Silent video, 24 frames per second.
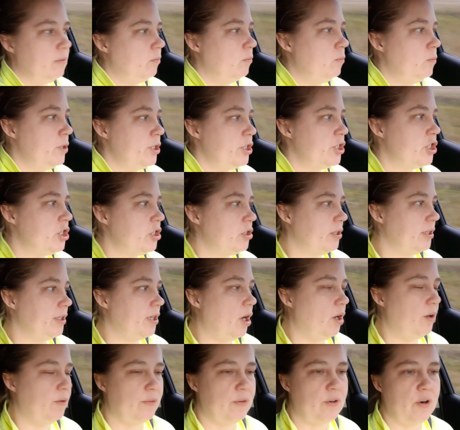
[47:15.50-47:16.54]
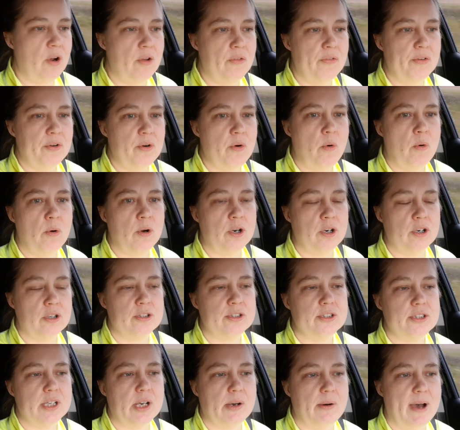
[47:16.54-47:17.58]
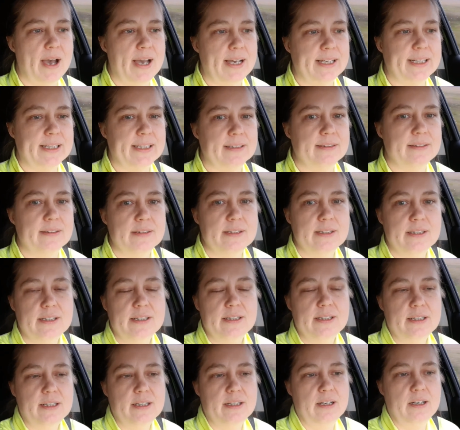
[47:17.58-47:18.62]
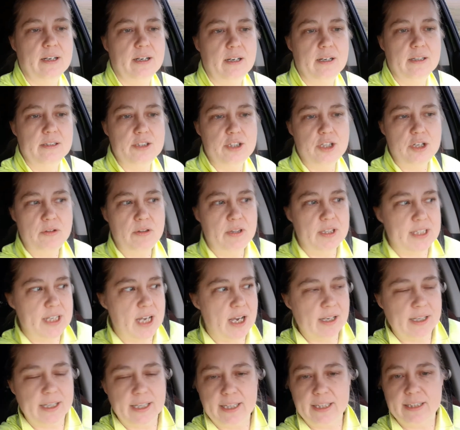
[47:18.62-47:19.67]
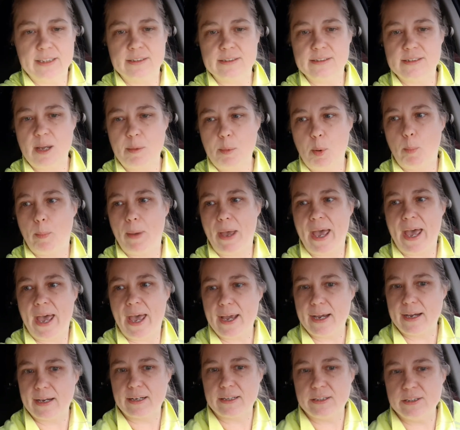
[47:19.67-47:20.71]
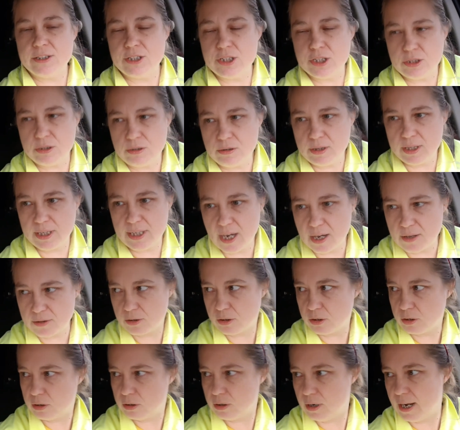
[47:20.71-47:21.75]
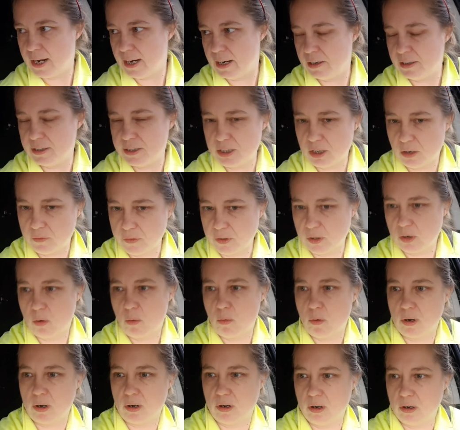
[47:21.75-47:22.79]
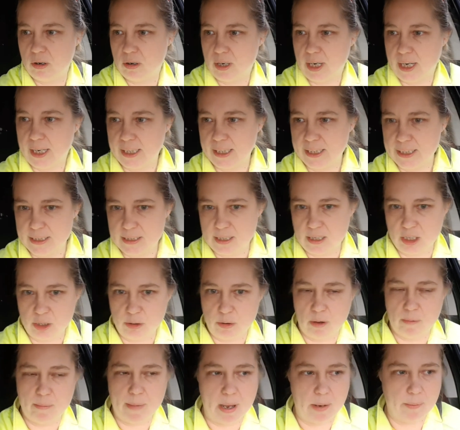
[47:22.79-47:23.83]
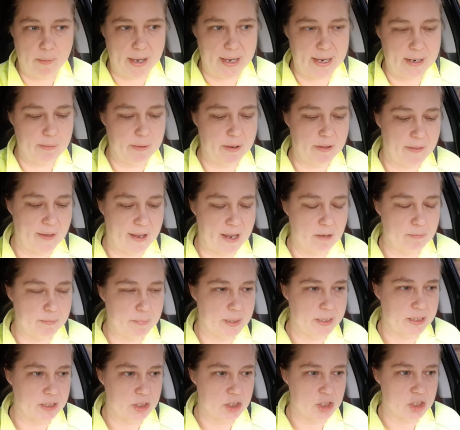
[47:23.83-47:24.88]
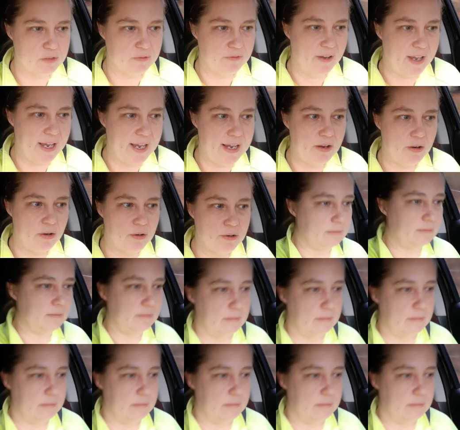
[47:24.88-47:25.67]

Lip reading: one street over on the corner, so I could do the Dunkin', double back, do the other errand on the corner, and continue on my way without much fail.